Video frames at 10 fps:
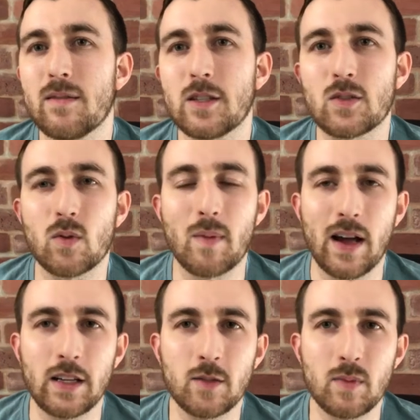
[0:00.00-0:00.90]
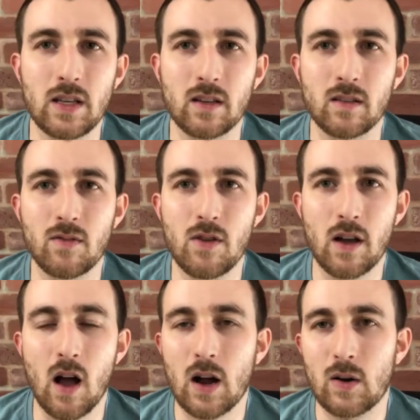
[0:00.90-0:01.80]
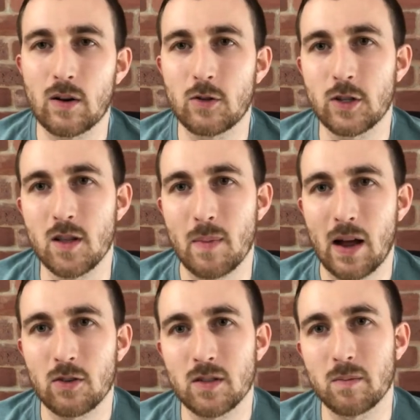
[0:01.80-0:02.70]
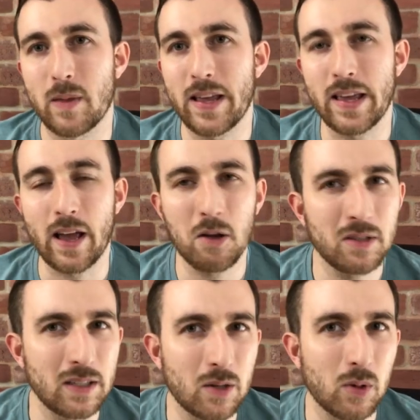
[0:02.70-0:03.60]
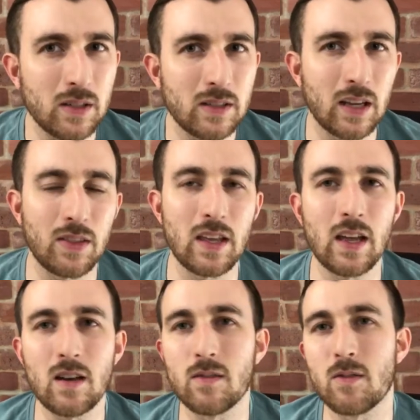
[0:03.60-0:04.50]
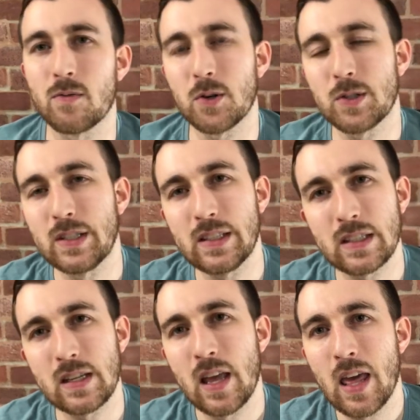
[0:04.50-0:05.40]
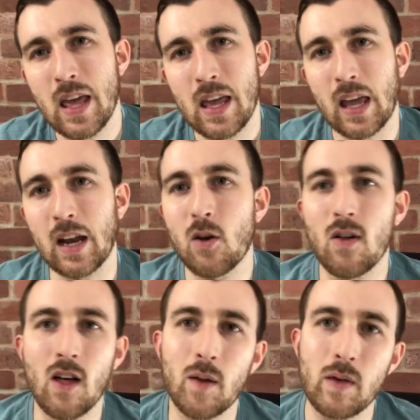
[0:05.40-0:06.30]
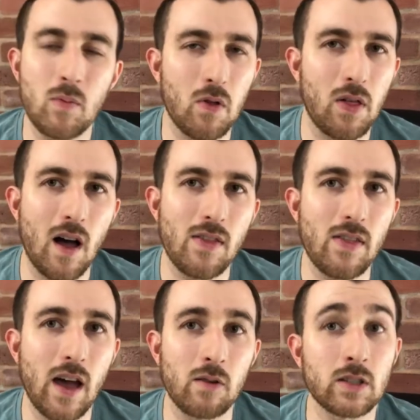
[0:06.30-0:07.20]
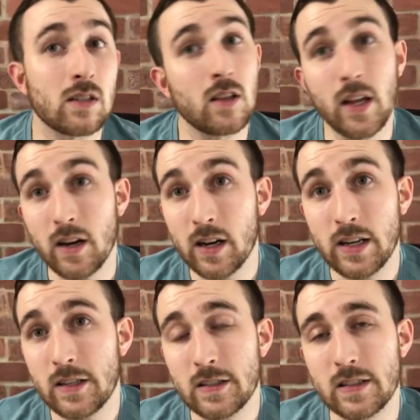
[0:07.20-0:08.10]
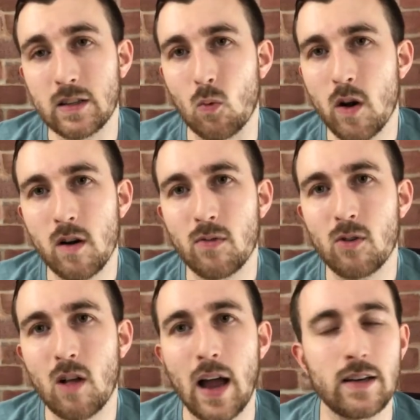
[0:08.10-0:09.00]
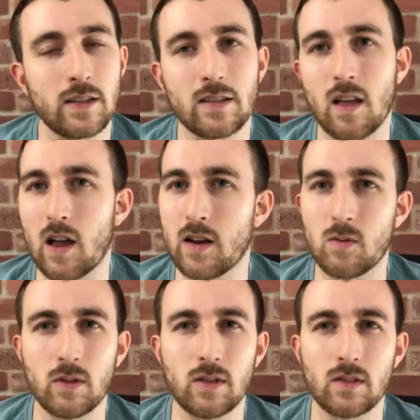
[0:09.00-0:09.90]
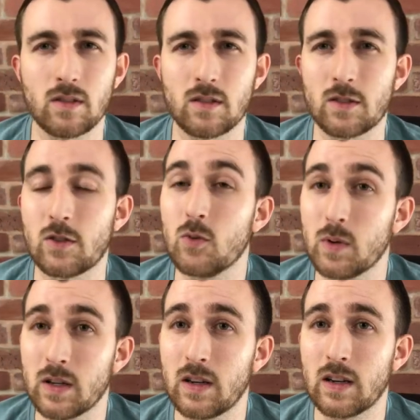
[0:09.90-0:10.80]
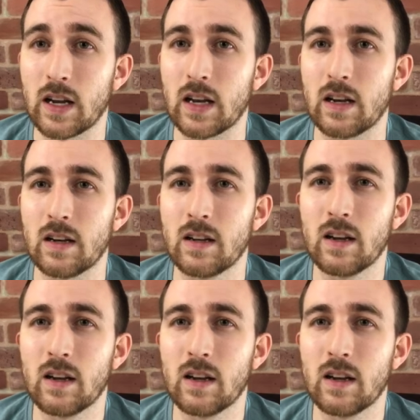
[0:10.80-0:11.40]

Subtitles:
just reminds me of the cockroach and the mouse making out sequence at the end of the first season. And I know a lot of people thought that that was hilarious and wonderful. I just thought it was stupid and